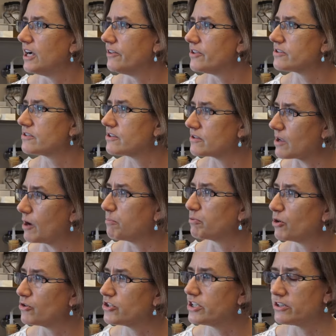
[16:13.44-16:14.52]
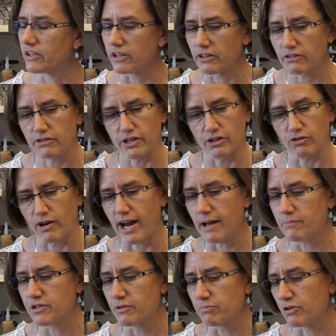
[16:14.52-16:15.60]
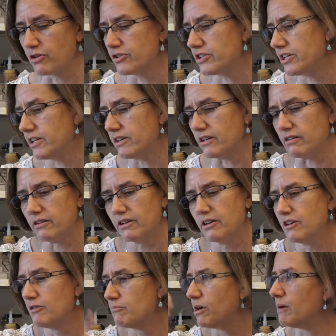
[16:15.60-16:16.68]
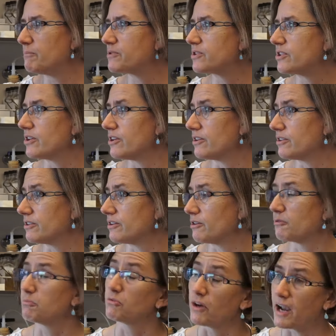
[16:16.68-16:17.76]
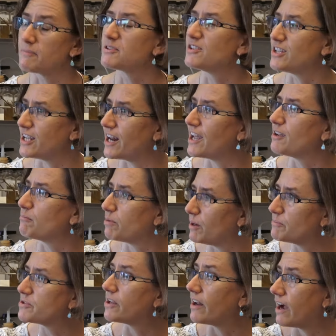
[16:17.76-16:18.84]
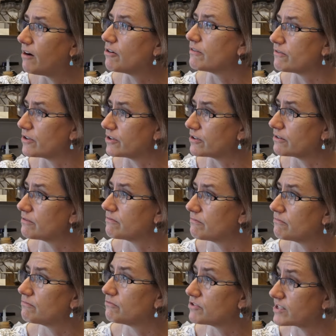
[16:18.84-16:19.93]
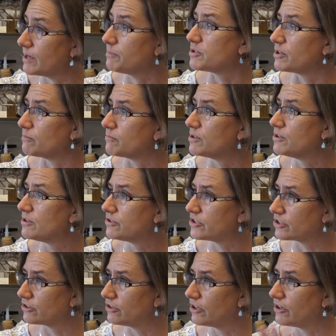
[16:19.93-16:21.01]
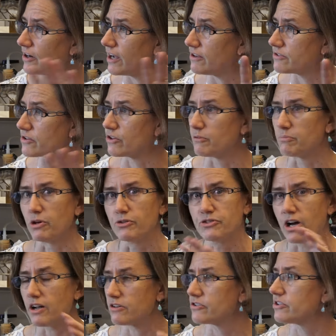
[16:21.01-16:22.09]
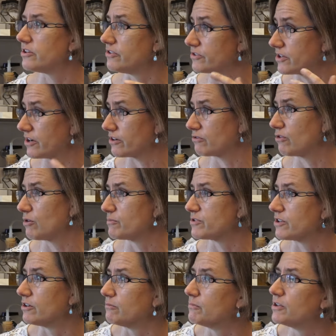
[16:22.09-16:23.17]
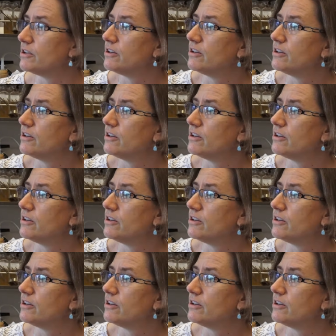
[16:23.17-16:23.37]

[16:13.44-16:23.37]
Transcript: And this is a protein that grabs the protein and grabs the DNA and pumps it out of the septum to clear it out so that both daughter cells get a chromosome.